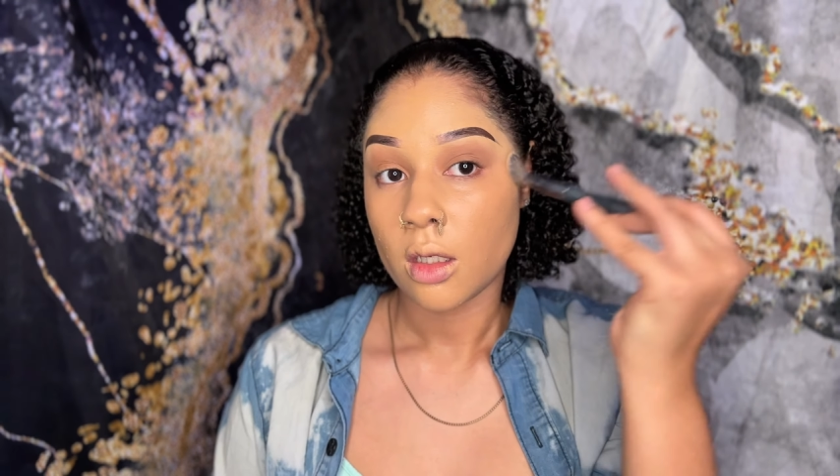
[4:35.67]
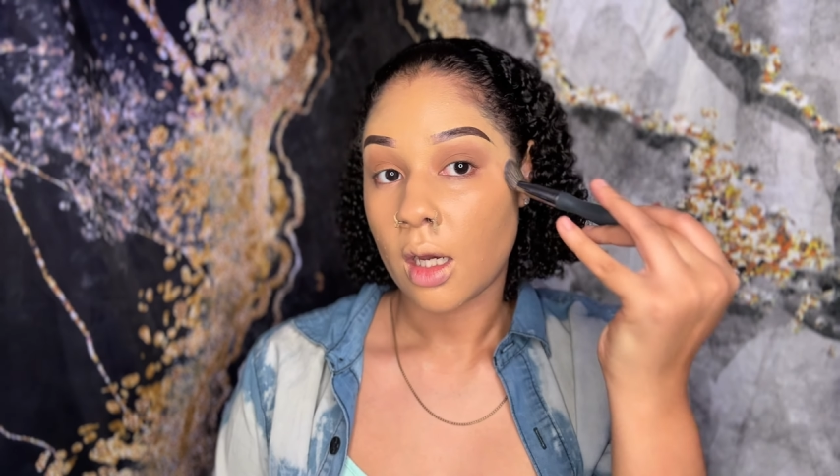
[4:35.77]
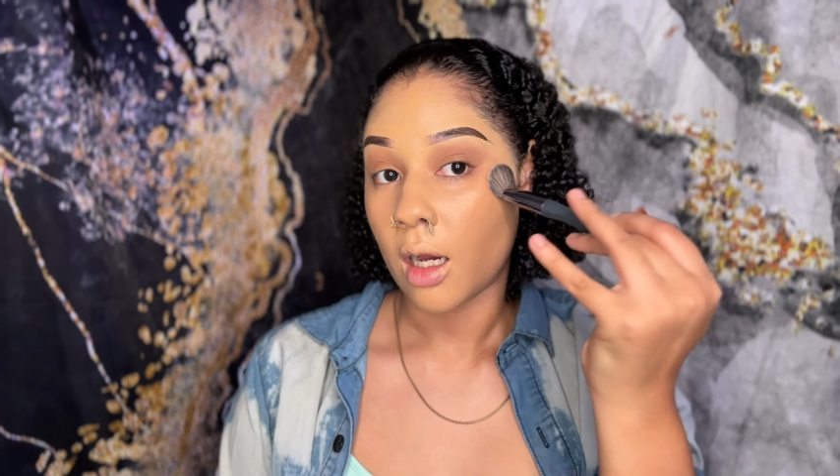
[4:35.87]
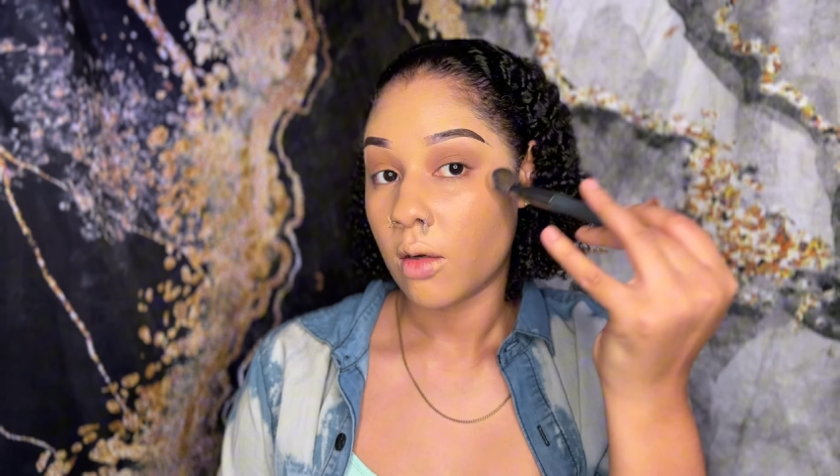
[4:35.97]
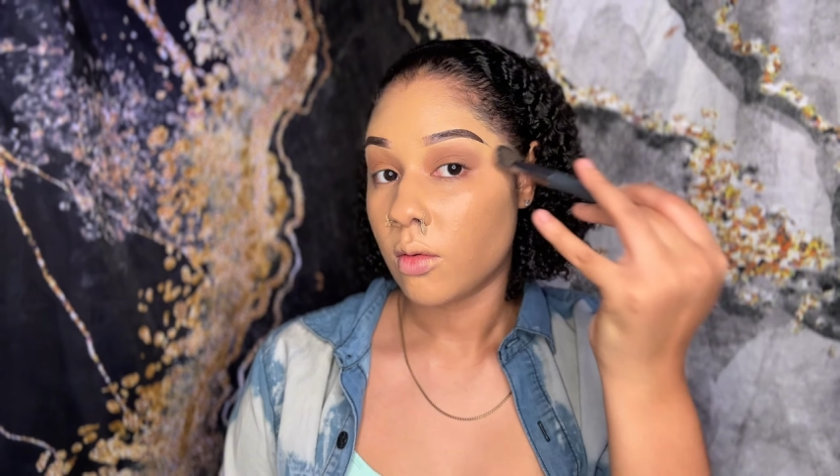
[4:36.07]

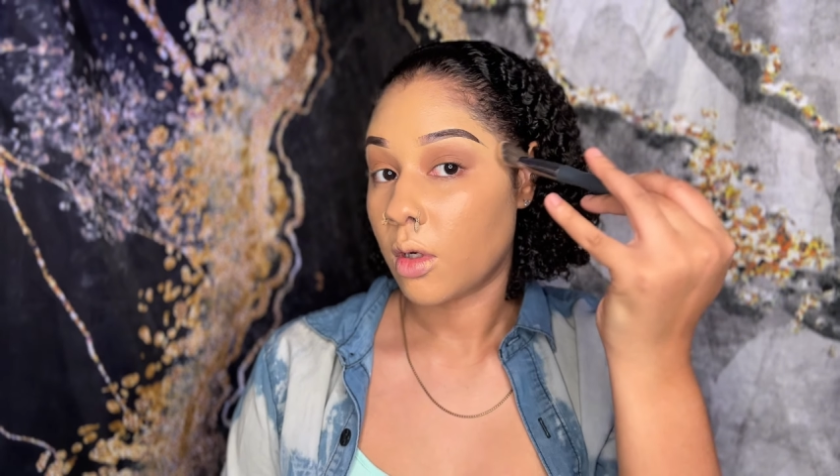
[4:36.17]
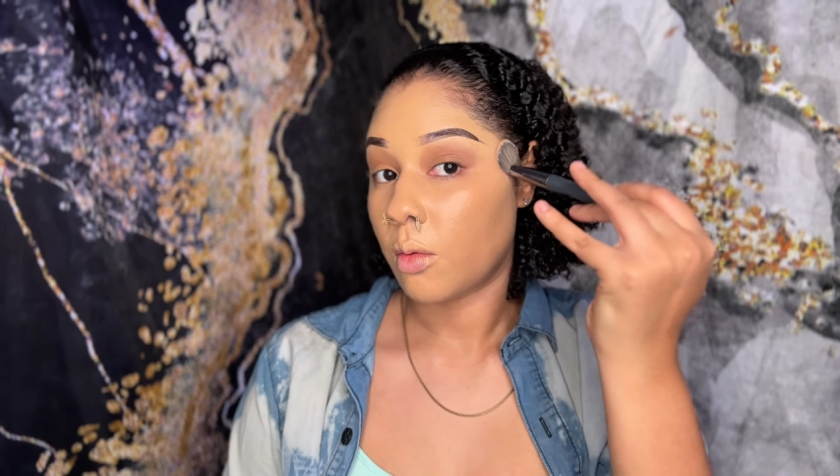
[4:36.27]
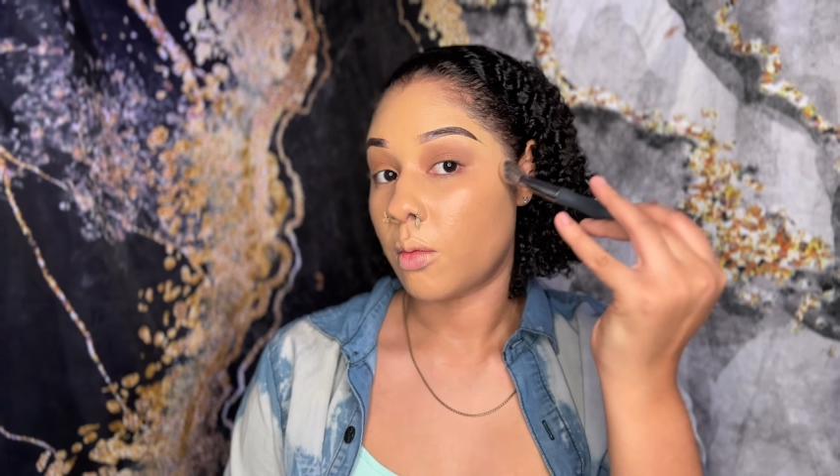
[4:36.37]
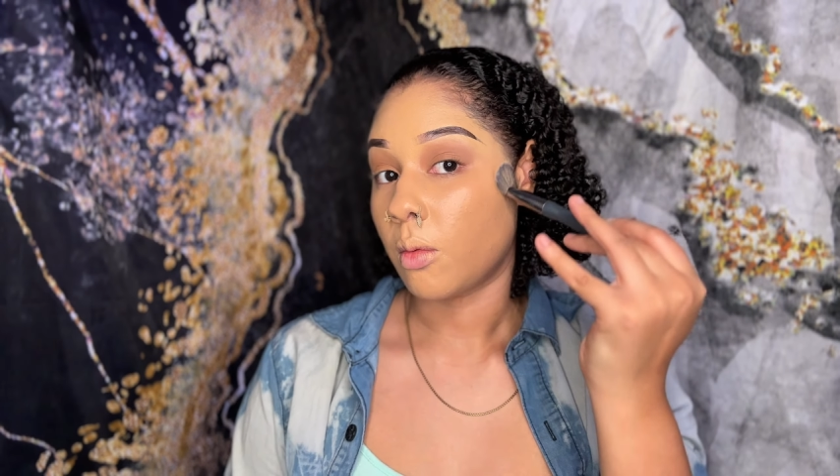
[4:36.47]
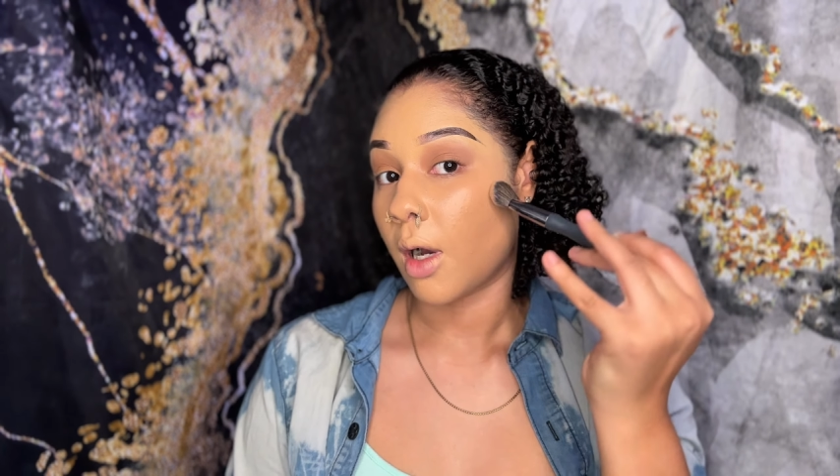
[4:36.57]
I don't know
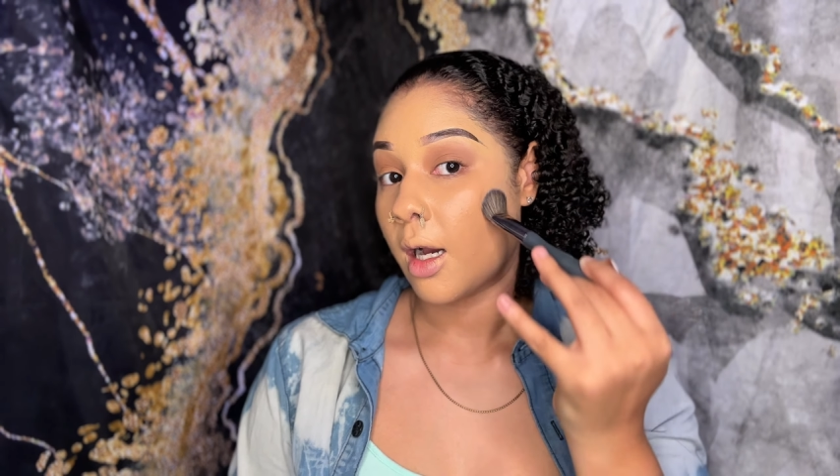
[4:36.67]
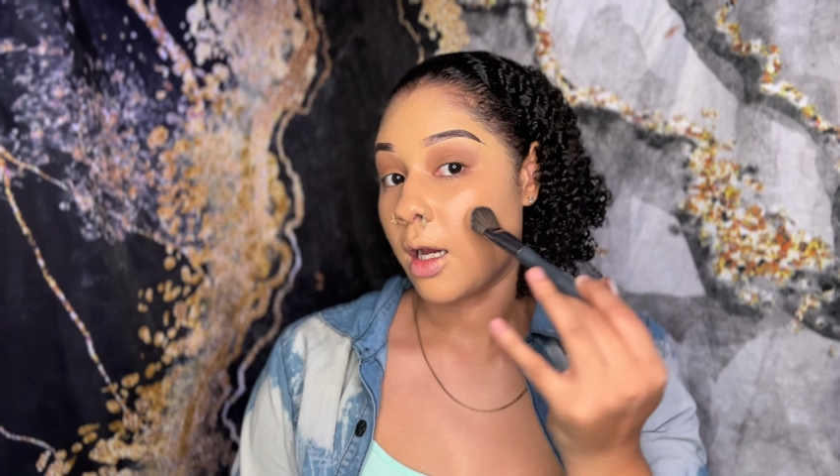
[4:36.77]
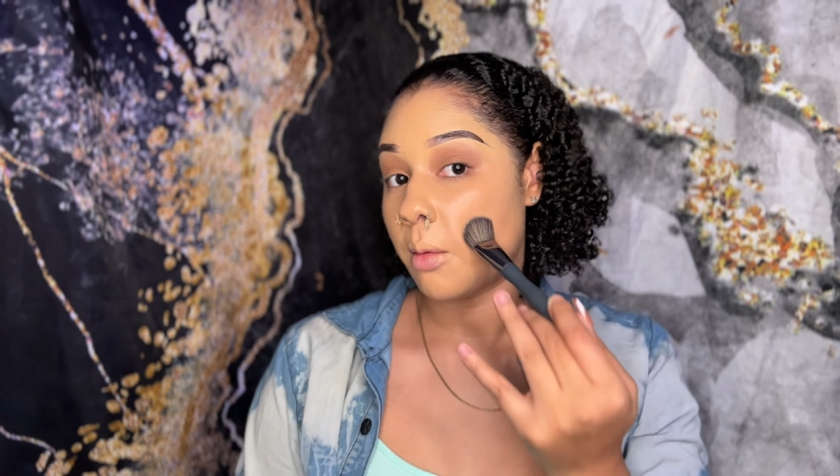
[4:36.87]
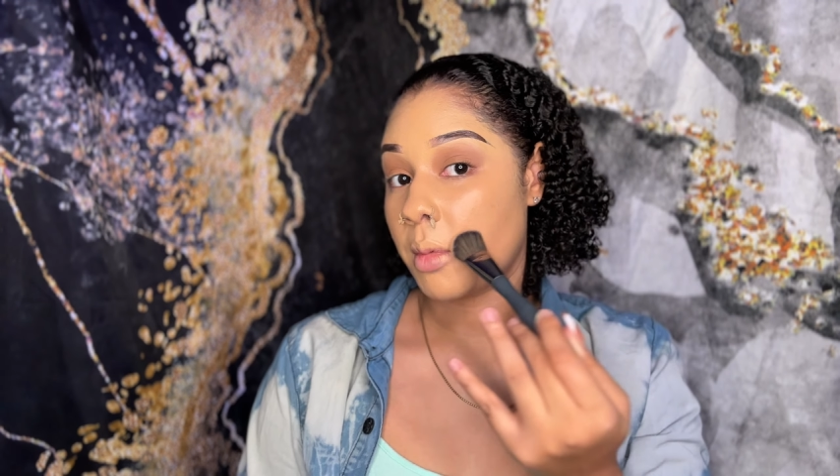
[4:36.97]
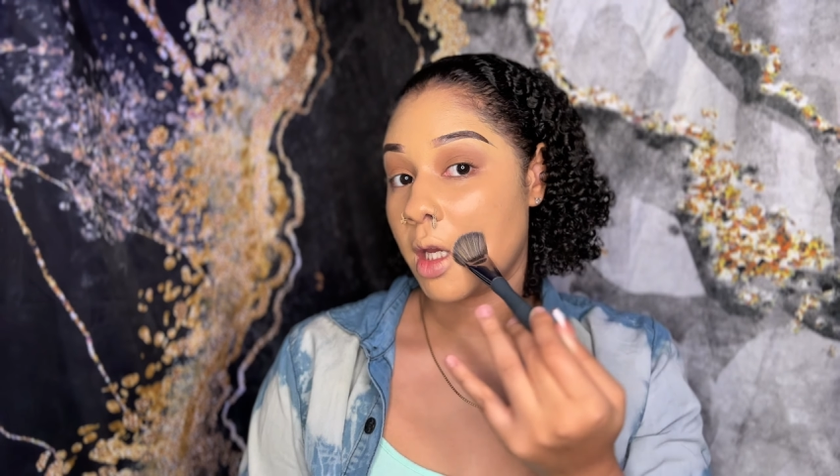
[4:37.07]
why, but